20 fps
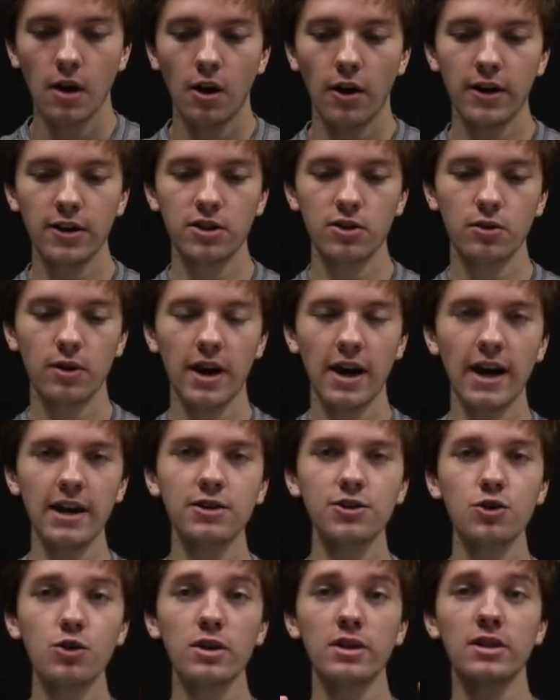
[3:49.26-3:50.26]
Alright, so
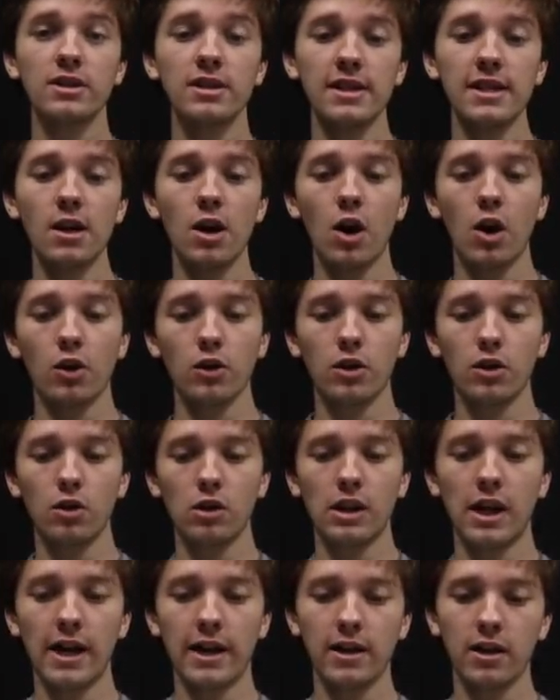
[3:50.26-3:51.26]
as you can see, our
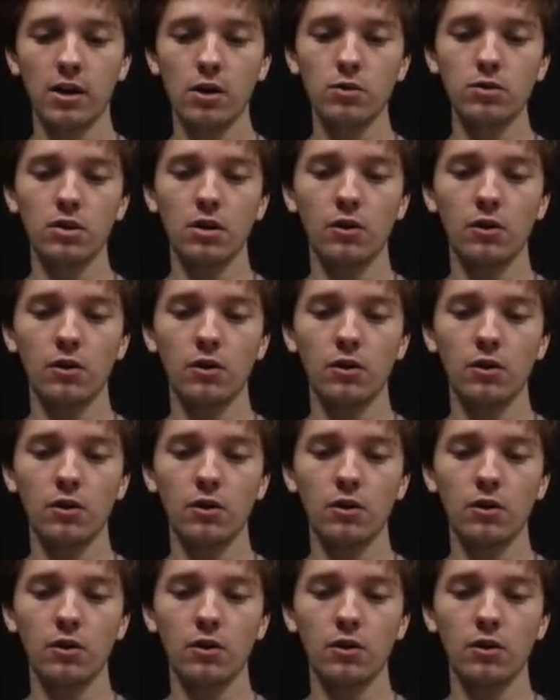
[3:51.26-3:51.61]
little line goes